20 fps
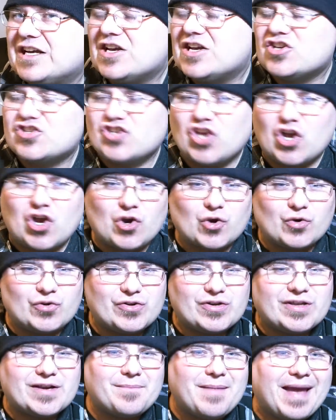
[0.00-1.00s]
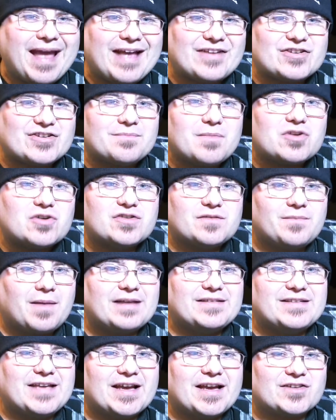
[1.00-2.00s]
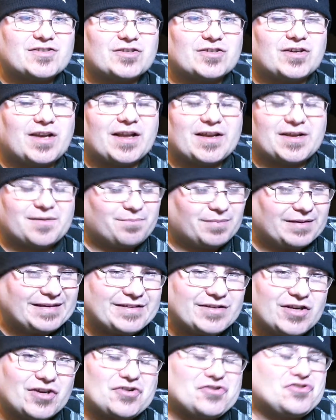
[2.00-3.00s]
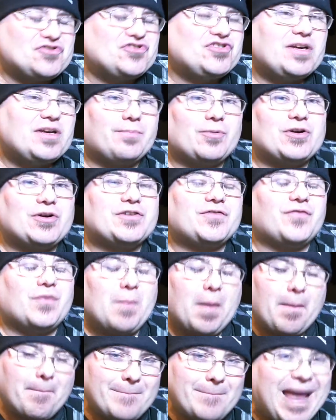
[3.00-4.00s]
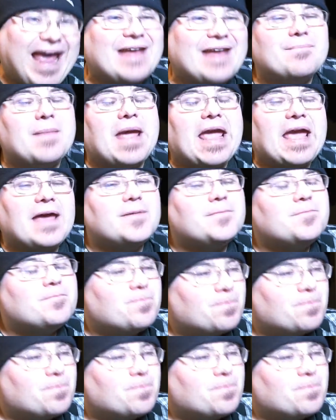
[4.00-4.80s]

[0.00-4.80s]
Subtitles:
So you can imagine most of my texts look like complete and utter gibberish from a madman.